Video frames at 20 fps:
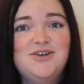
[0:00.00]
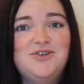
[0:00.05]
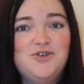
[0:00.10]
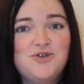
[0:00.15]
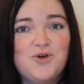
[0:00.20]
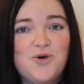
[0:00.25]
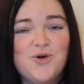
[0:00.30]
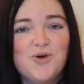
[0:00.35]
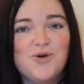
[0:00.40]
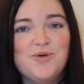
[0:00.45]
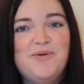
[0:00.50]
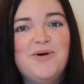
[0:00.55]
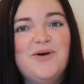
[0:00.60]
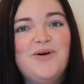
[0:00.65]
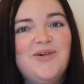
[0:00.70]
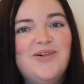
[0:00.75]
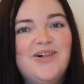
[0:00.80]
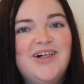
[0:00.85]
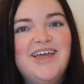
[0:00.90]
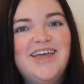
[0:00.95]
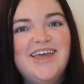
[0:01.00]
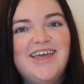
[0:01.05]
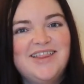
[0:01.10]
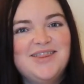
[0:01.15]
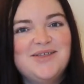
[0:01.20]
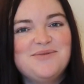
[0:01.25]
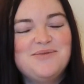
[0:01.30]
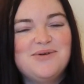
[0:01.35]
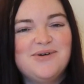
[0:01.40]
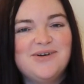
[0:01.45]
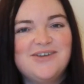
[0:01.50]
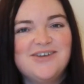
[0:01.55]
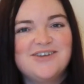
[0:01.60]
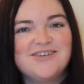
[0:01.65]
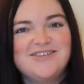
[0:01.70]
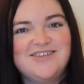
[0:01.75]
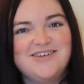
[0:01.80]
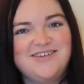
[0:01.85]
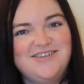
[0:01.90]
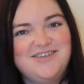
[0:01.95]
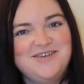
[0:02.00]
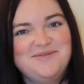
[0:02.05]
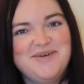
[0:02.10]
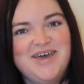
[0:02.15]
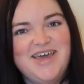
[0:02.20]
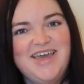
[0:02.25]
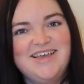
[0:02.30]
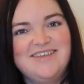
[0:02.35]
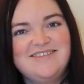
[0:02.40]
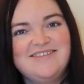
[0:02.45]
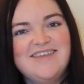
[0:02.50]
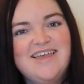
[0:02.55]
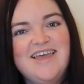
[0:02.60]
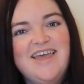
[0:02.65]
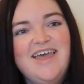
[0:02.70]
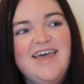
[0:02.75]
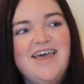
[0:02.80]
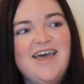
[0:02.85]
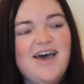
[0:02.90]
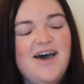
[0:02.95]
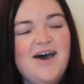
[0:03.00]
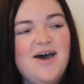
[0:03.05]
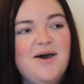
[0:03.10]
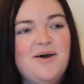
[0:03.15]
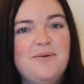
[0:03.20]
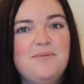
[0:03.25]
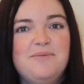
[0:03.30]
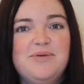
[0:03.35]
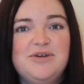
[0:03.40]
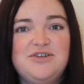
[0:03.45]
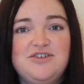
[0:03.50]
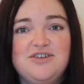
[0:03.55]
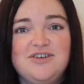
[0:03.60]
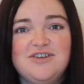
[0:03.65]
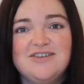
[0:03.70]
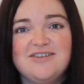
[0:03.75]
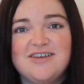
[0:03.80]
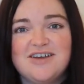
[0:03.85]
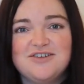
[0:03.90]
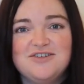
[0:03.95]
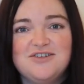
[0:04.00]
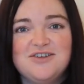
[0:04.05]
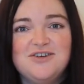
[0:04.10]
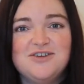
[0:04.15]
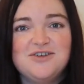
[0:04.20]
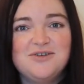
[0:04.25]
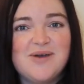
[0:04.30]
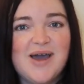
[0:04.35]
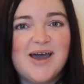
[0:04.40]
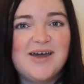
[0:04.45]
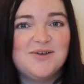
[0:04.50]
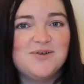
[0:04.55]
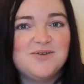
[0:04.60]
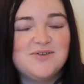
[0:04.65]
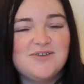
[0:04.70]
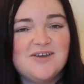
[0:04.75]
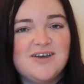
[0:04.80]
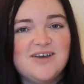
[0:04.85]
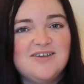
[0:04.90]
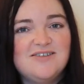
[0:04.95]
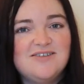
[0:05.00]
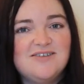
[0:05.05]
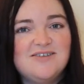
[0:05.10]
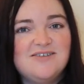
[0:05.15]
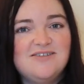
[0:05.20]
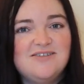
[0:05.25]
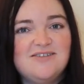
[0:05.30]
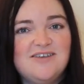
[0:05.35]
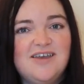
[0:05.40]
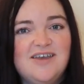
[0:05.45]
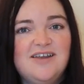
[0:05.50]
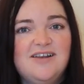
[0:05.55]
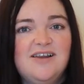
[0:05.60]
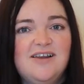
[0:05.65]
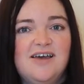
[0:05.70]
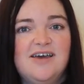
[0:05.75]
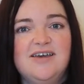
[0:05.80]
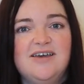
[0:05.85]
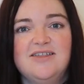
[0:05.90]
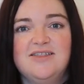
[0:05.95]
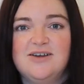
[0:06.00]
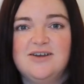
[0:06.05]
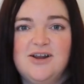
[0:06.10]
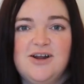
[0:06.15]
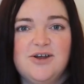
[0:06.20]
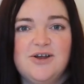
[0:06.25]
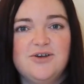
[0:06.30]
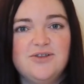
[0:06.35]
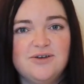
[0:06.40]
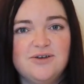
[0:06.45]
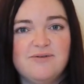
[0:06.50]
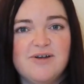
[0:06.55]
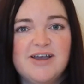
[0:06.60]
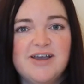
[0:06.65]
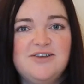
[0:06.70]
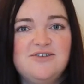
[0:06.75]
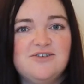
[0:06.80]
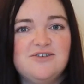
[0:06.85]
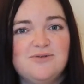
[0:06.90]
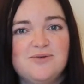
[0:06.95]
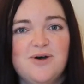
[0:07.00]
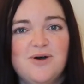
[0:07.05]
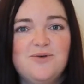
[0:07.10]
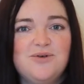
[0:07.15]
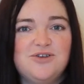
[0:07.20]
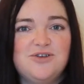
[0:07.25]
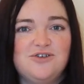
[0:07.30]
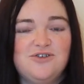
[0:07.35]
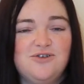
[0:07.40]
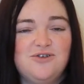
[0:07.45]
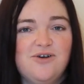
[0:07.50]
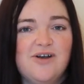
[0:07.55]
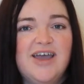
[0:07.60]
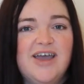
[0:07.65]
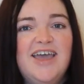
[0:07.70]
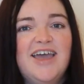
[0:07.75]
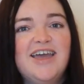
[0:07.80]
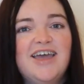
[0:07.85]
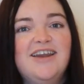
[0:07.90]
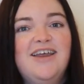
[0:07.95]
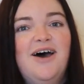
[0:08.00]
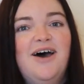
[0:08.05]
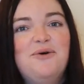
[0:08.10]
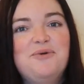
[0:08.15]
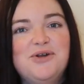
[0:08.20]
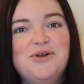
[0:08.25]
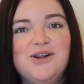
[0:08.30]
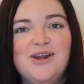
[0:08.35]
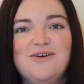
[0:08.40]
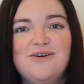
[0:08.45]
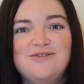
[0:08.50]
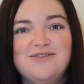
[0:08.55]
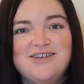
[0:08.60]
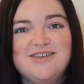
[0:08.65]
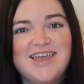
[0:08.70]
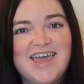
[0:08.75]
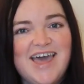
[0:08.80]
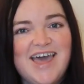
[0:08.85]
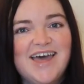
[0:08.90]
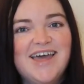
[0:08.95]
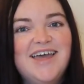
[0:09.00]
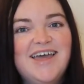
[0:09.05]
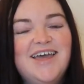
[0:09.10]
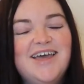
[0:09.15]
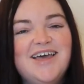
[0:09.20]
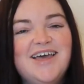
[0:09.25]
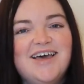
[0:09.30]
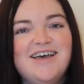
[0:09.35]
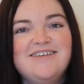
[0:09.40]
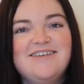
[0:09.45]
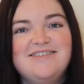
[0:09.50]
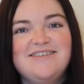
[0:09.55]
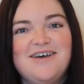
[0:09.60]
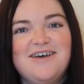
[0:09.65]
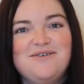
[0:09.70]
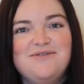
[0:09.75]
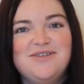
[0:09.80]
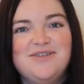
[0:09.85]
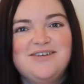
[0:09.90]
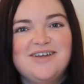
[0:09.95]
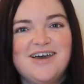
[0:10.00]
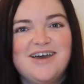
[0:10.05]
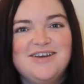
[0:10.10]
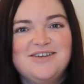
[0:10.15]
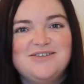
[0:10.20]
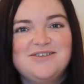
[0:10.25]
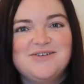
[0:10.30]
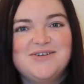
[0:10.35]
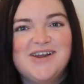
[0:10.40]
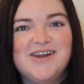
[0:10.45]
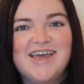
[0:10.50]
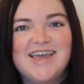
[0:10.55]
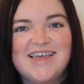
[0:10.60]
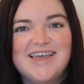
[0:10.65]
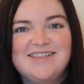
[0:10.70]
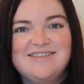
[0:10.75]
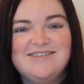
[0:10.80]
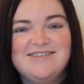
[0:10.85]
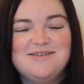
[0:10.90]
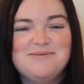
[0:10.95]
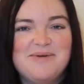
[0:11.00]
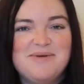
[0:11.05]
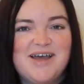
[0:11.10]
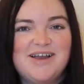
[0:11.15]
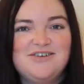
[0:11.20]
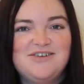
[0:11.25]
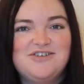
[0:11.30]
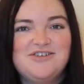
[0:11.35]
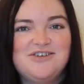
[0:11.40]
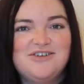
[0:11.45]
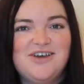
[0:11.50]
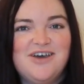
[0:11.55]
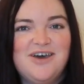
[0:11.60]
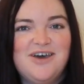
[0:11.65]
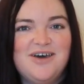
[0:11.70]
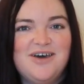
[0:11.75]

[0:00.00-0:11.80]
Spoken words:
adorable in the products that she makes. But she does actually do adult sizes in like the clothing range as well, which is great. And I would love to get a set of the dinosaur leggings to match